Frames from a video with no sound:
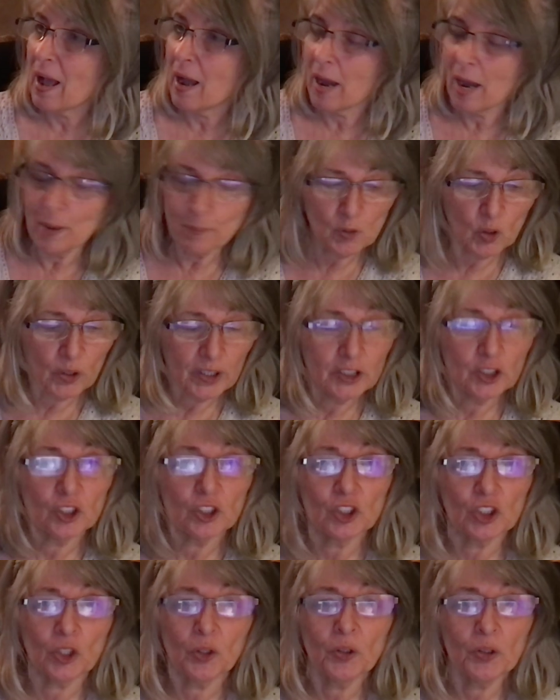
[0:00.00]
I'm going to
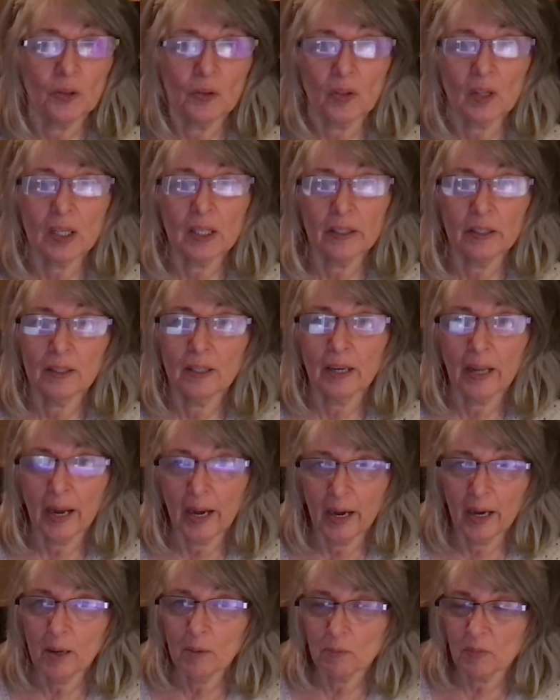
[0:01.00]
show you the little
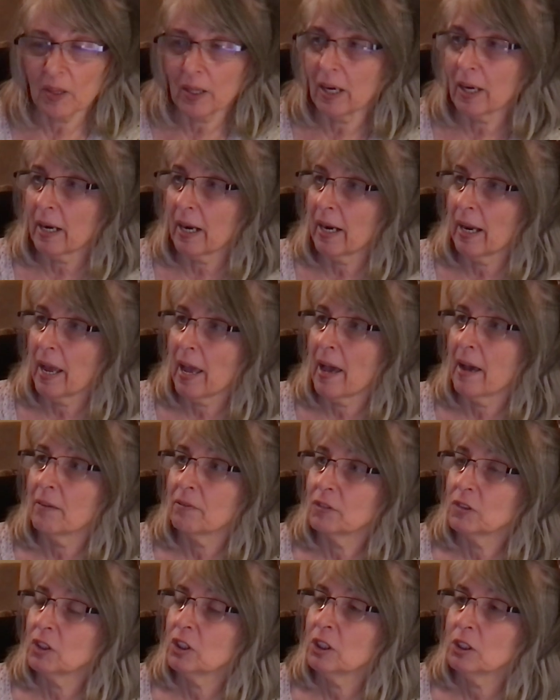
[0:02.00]
amp that I have
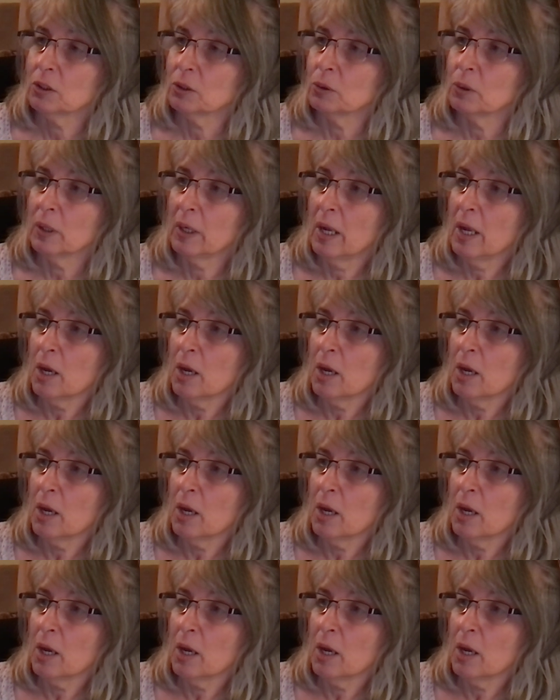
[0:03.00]
too.